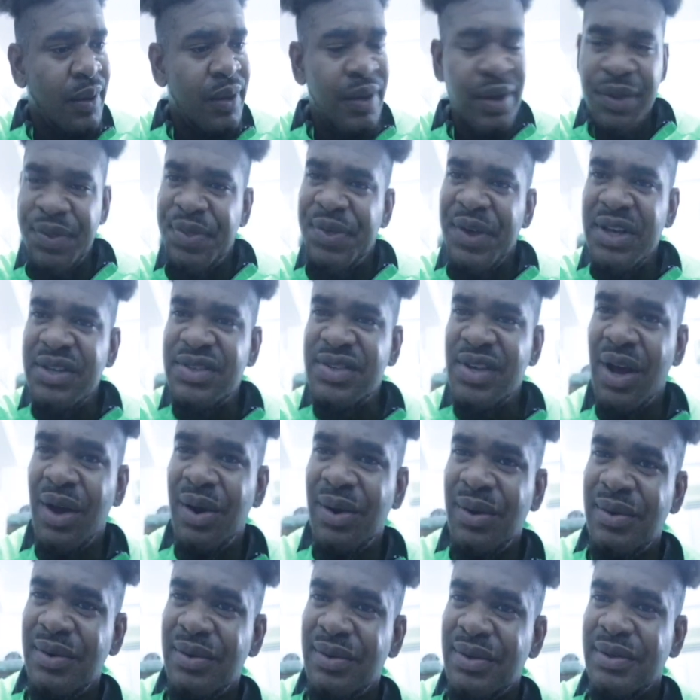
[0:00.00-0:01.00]
You think
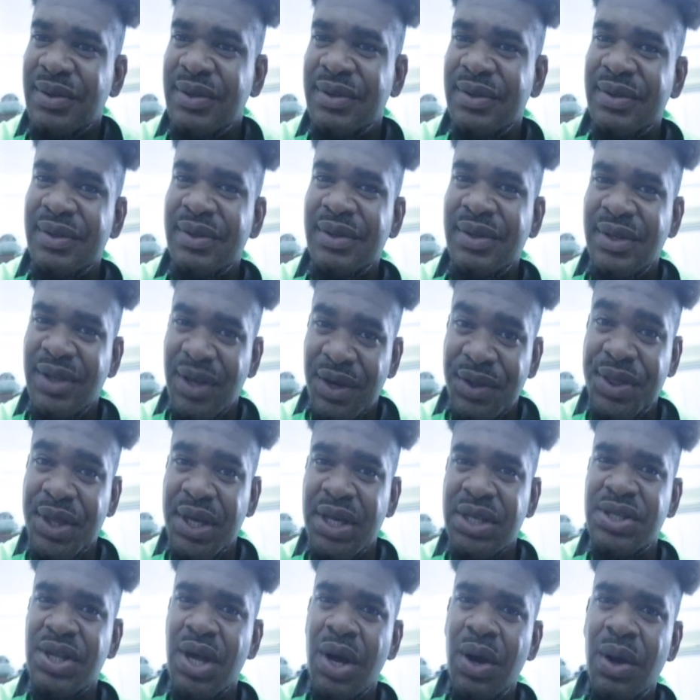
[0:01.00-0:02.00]
so? You
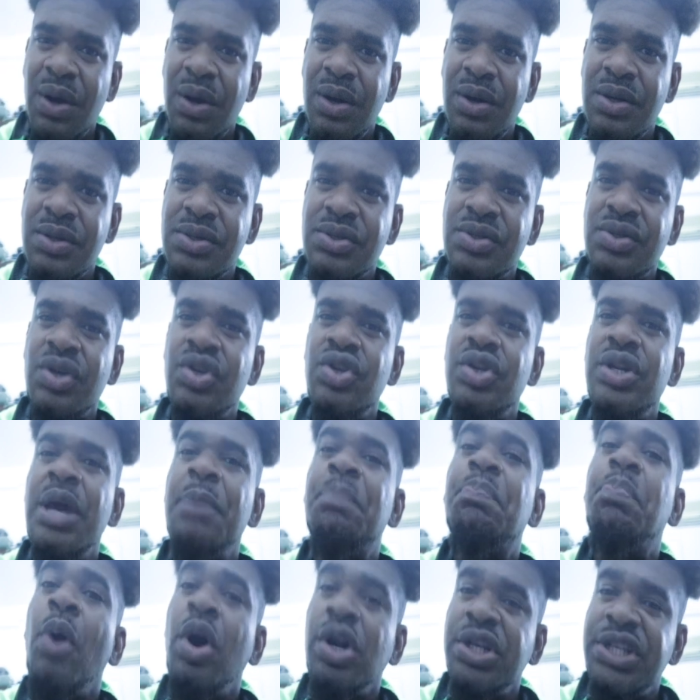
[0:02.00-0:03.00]
think so? So they
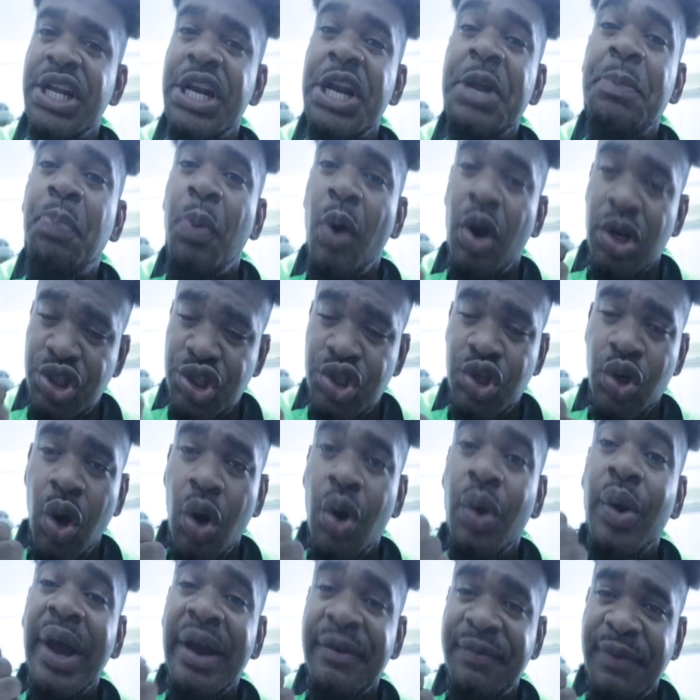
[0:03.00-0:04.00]
deport you
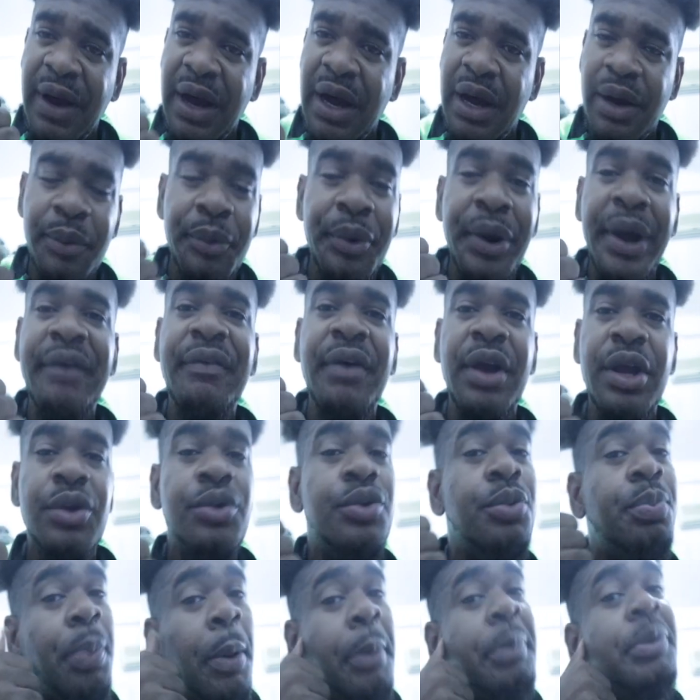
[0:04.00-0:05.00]
or whoever,
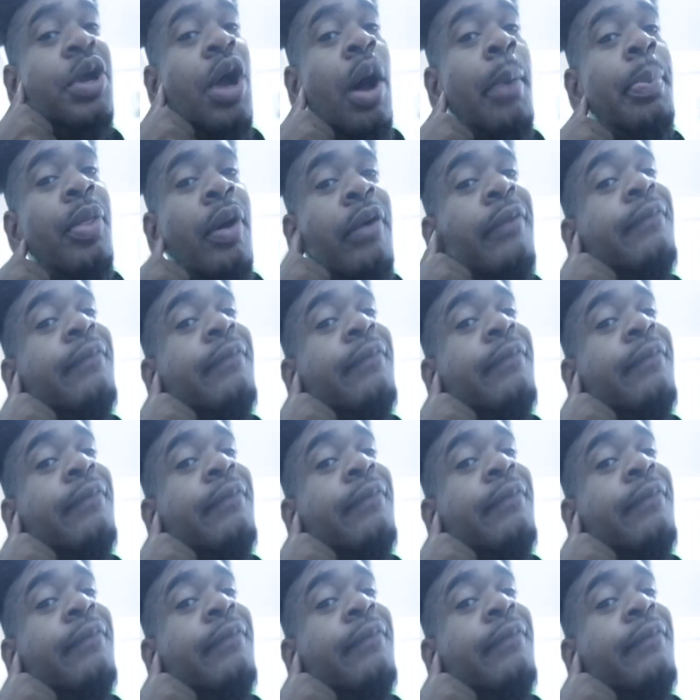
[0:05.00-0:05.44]
you probably come down